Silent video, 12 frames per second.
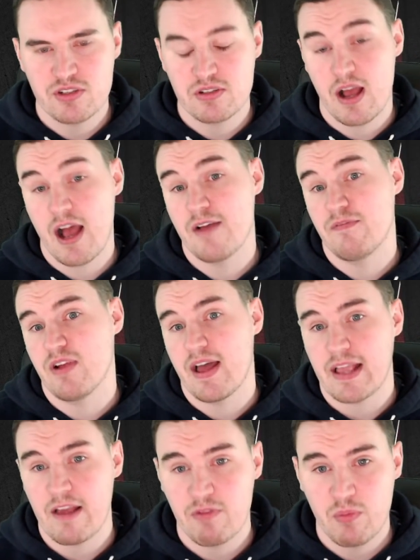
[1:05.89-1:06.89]
I've
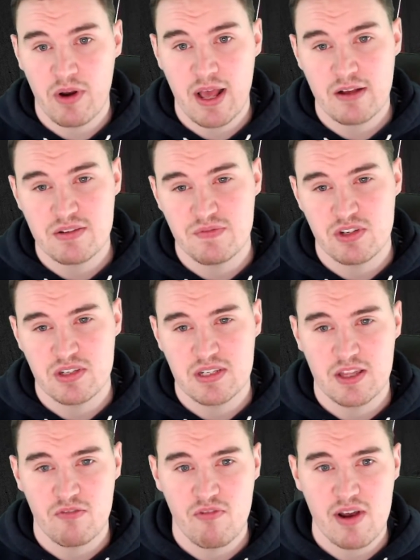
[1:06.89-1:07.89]
like everyone else, have just
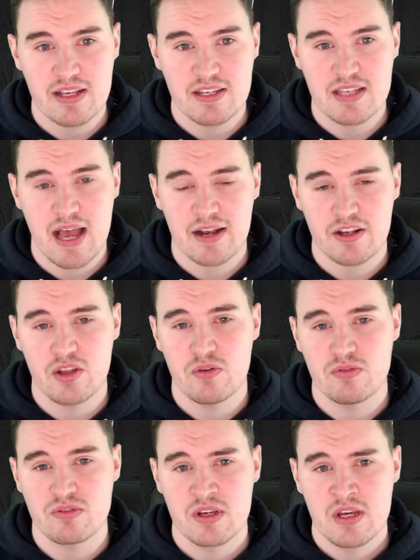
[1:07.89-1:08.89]
seen the really sad
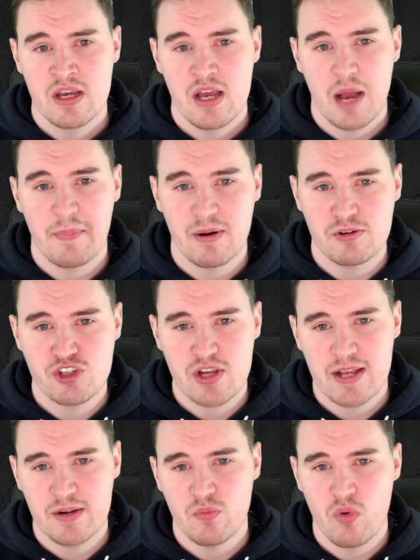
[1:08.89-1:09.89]
news about
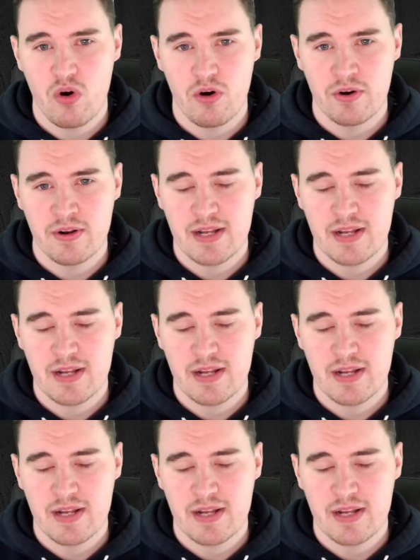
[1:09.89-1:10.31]
Shane Warne.